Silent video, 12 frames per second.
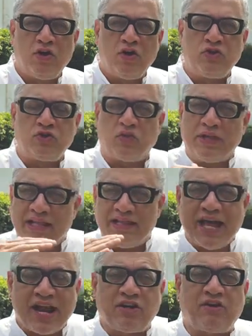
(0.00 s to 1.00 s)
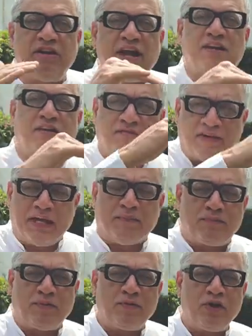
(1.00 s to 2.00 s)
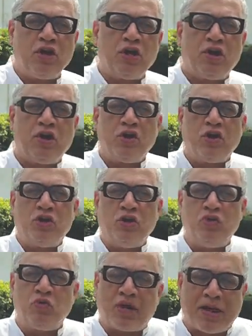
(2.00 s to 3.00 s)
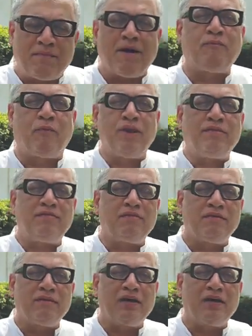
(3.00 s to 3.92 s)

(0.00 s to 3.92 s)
So in that creative leap, you come up with